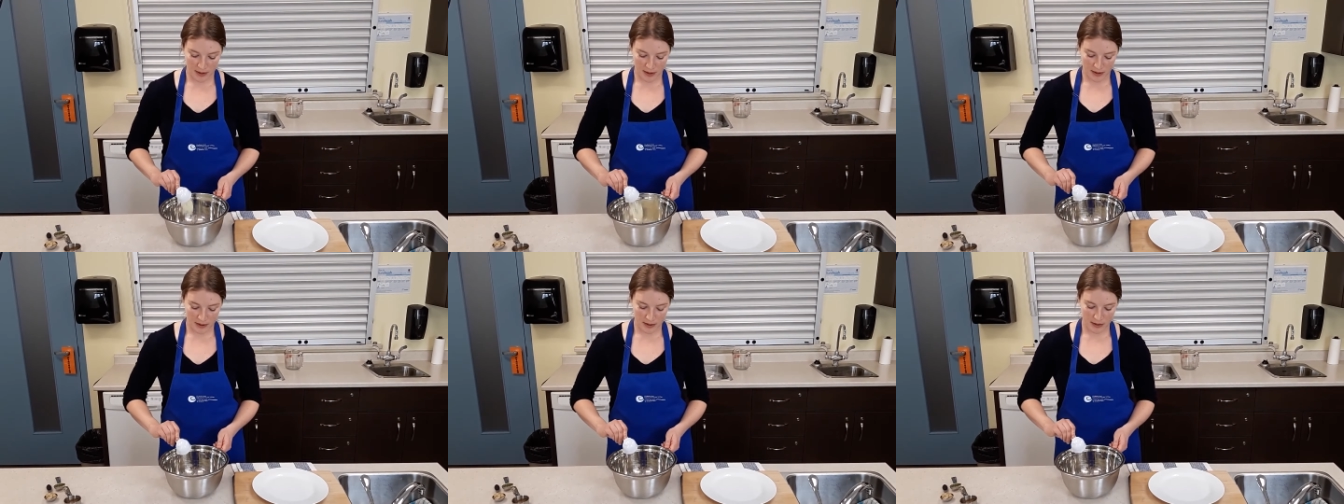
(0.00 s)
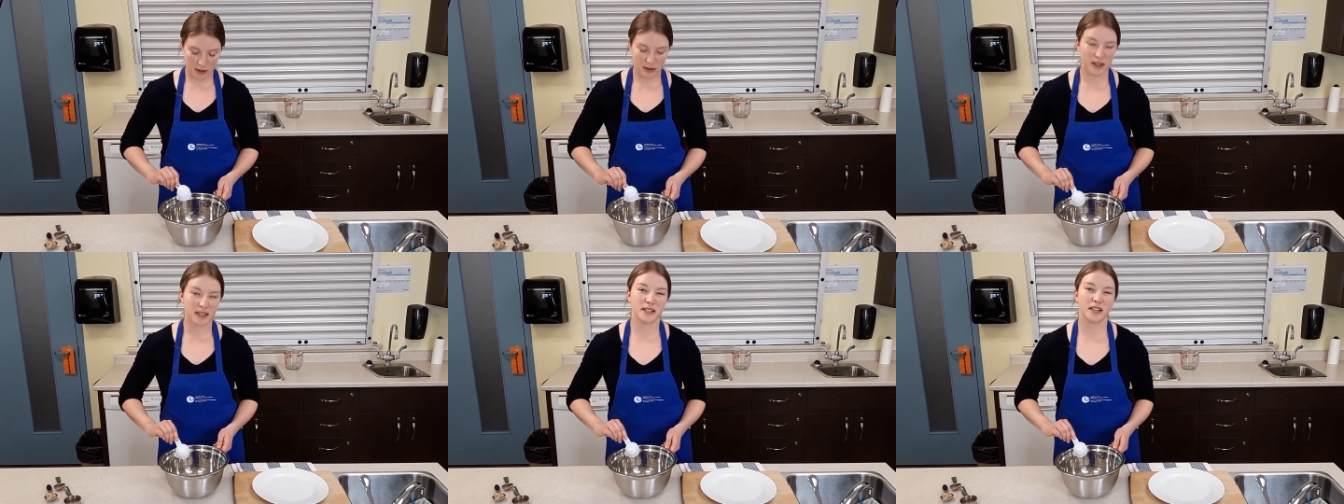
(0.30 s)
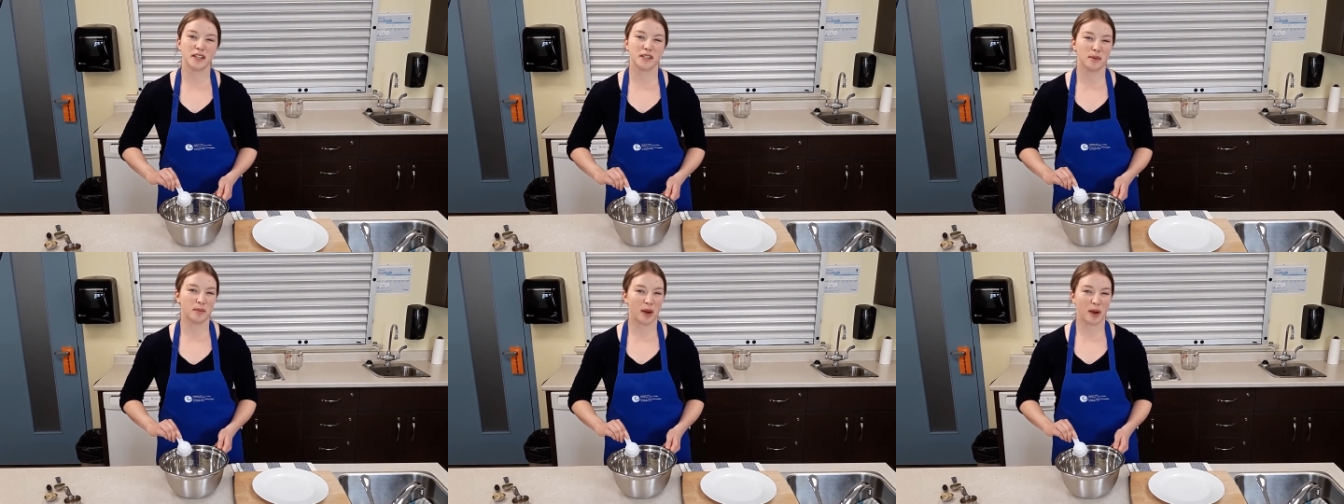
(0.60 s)
So this
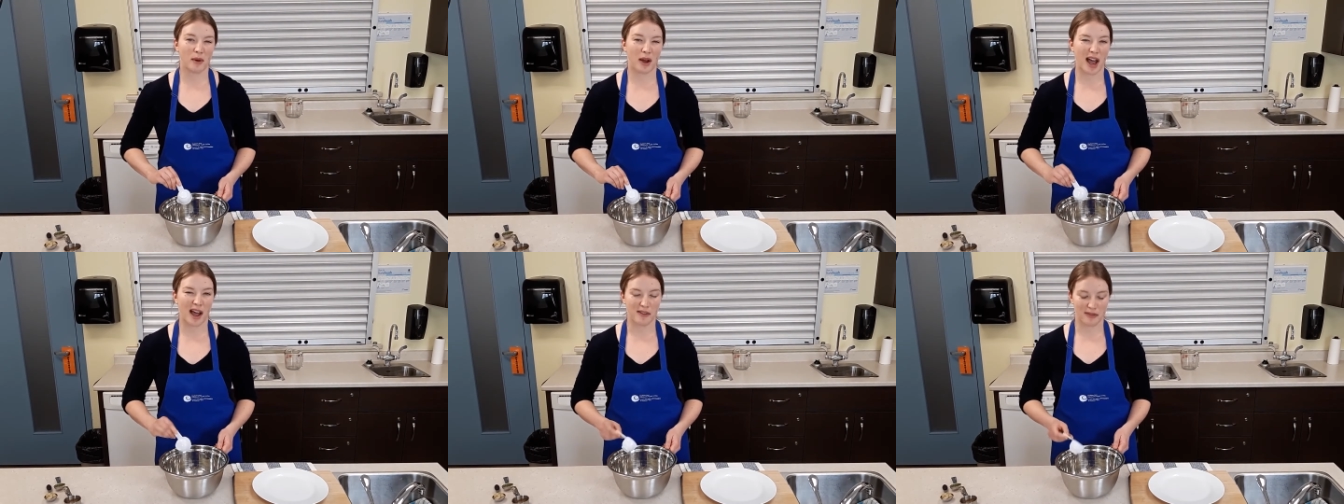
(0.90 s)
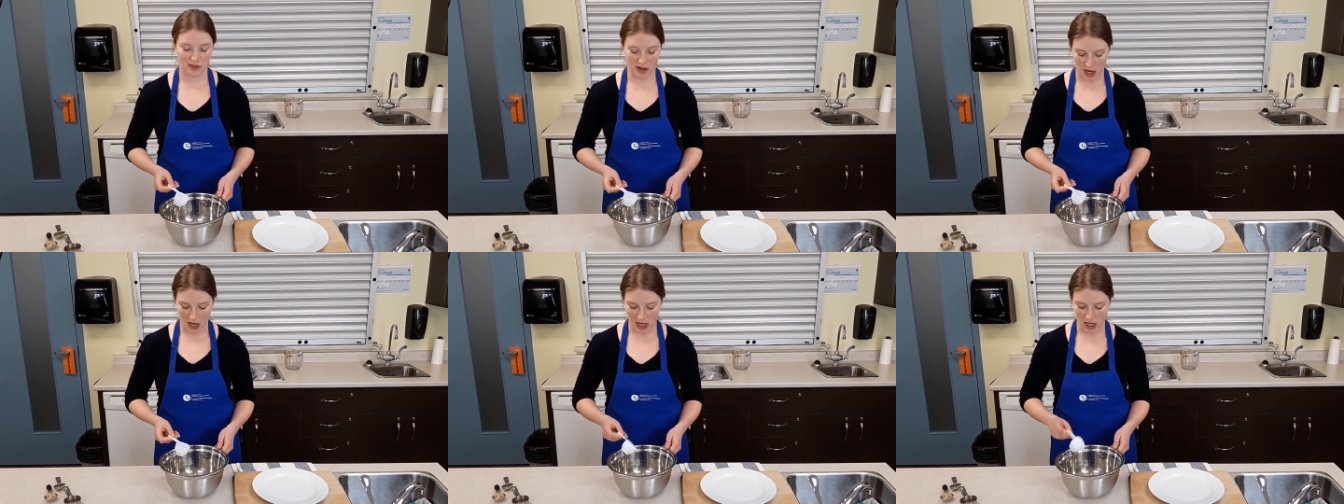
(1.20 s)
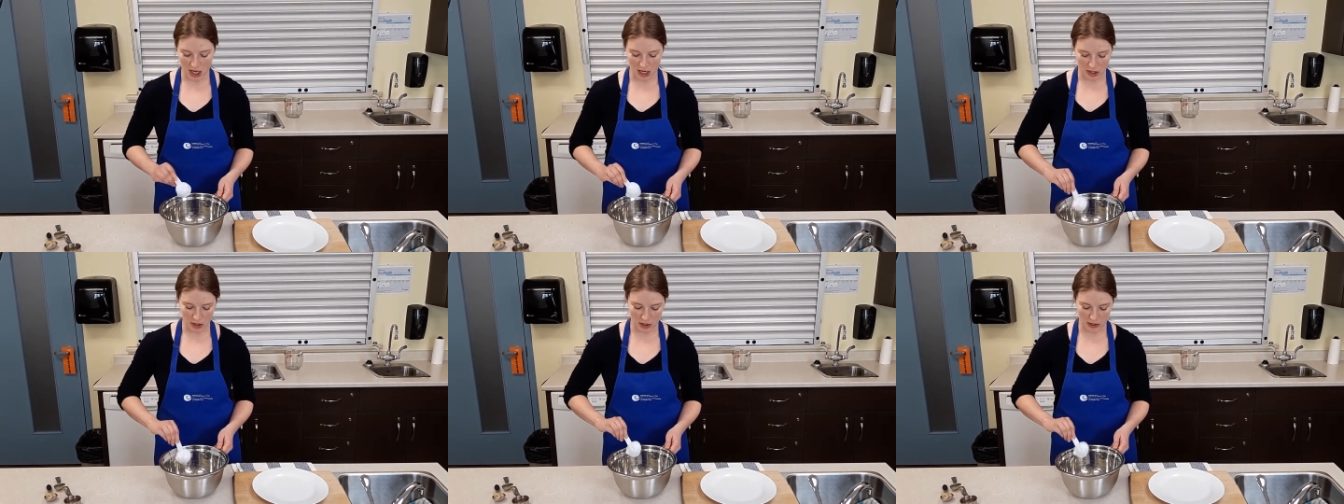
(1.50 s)
is about half an
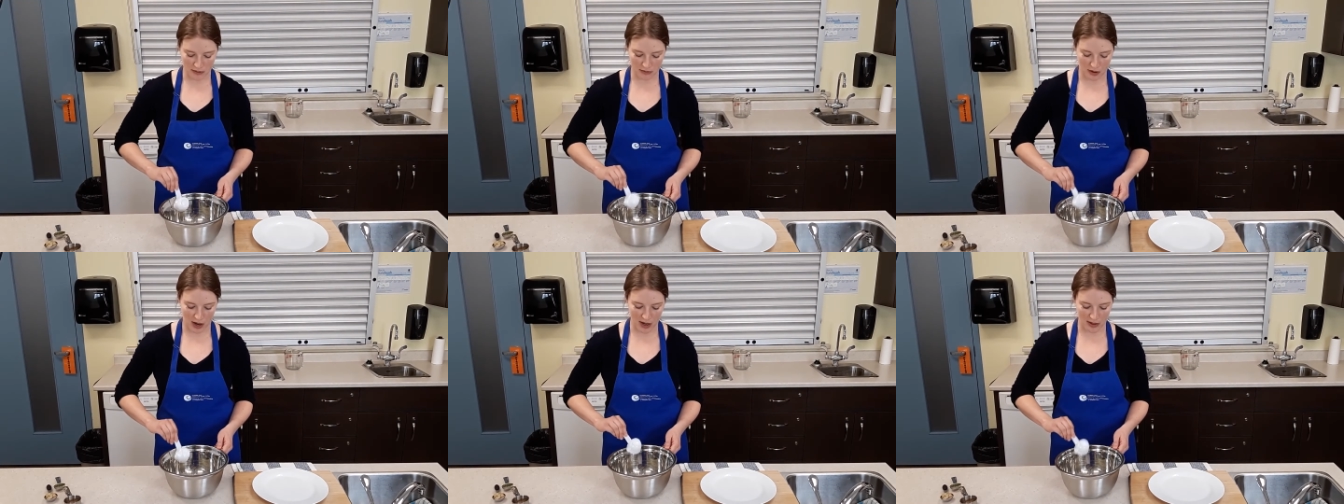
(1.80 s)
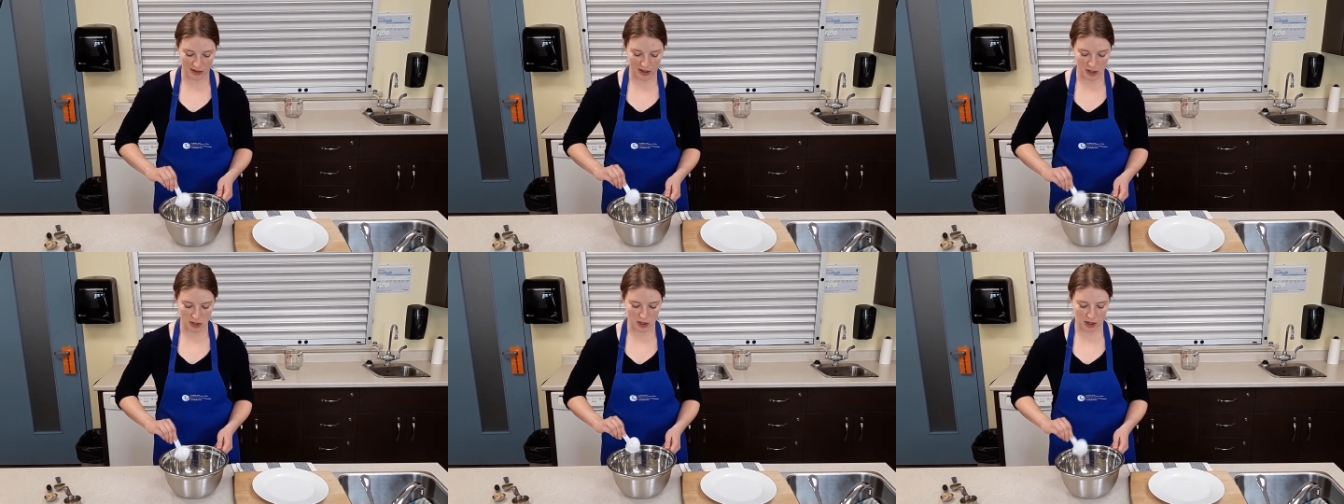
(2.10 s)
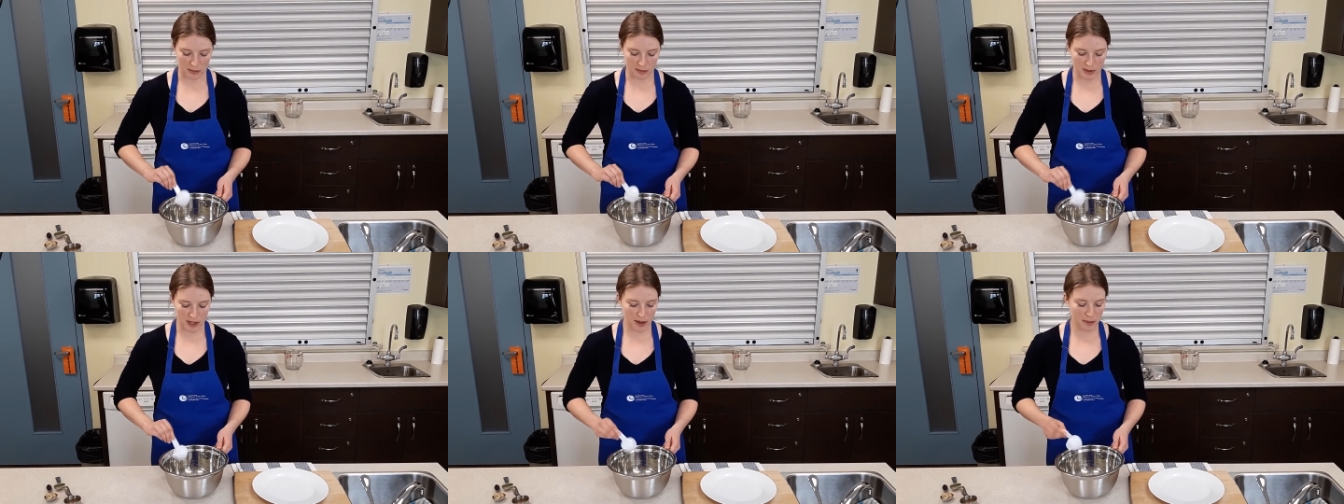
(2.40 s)
onion, just finely
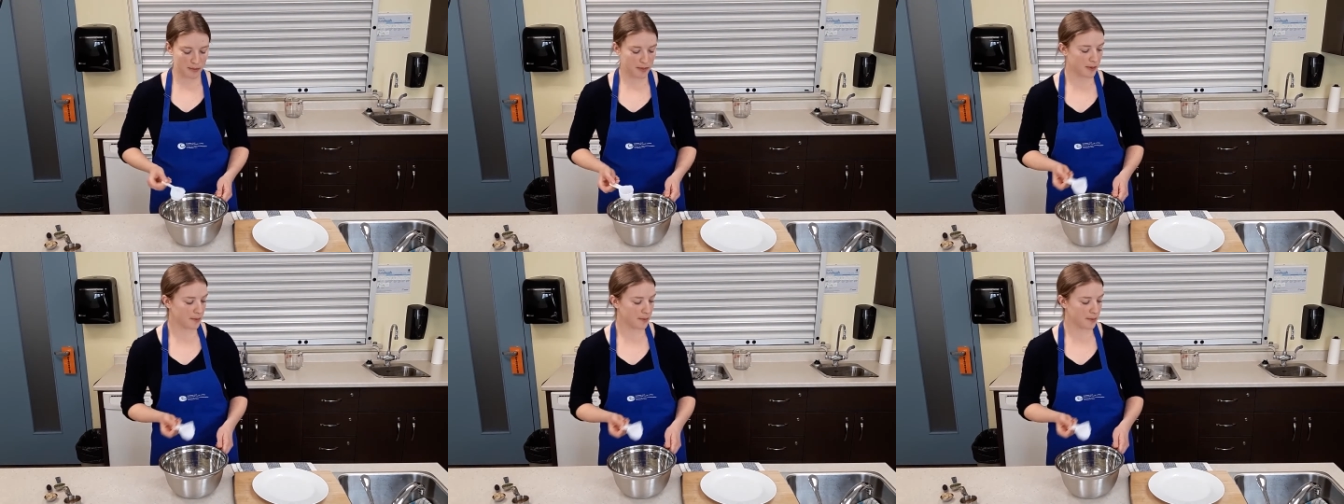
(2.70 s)
chopped up.